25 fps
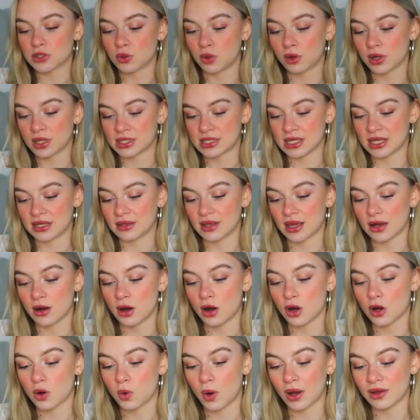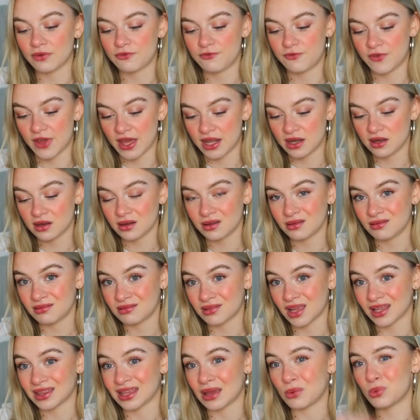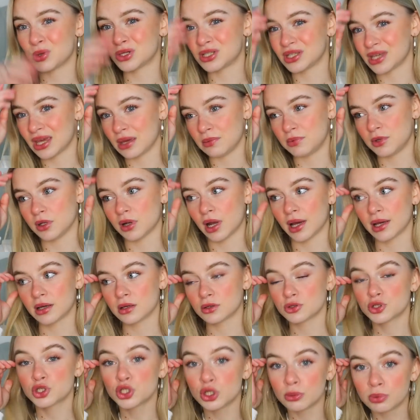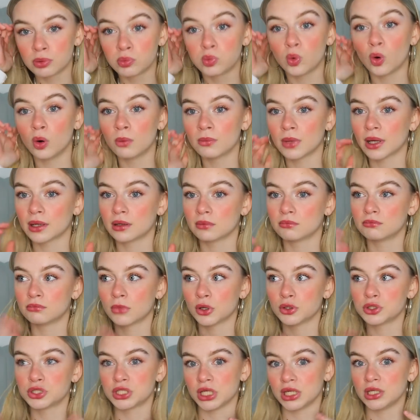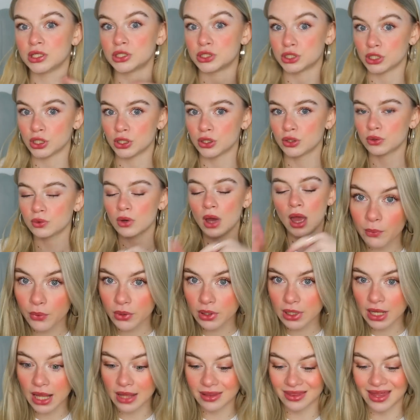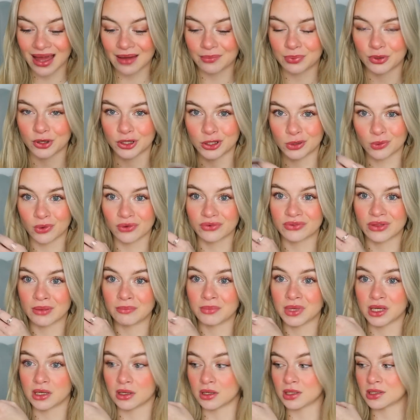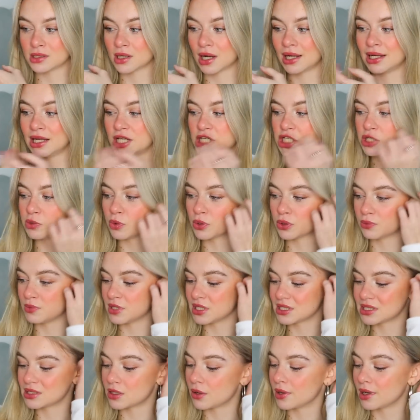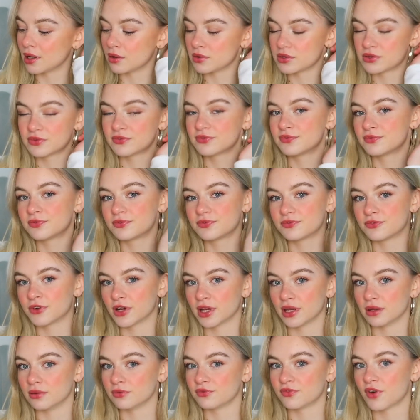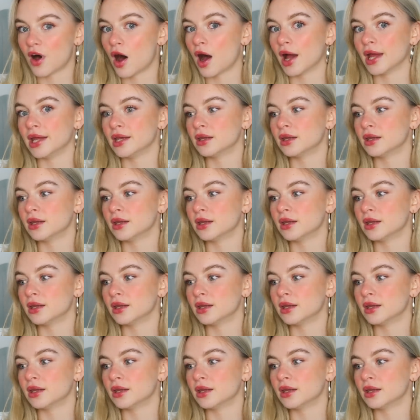quality they are quite thin like they wouldn't keep you like super warm like most jeans do but I wouldn't let that put you off them because I literally wore them in the snow and I was freaking fine.